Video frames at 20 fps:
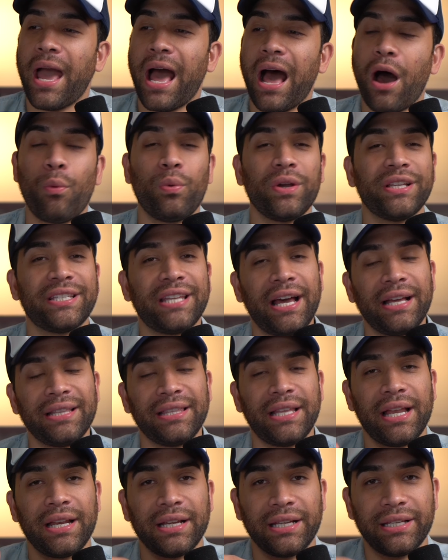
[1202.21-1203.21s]
I always had
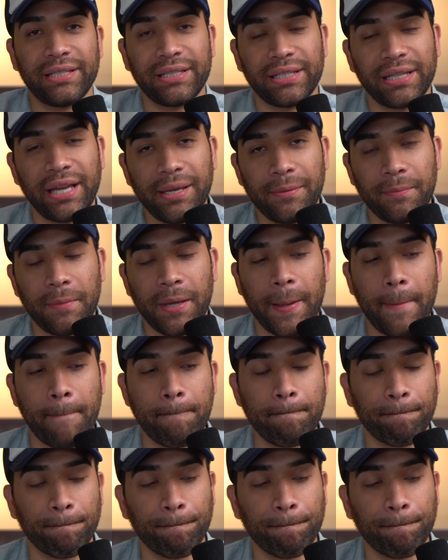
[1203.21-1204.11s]
that excitement.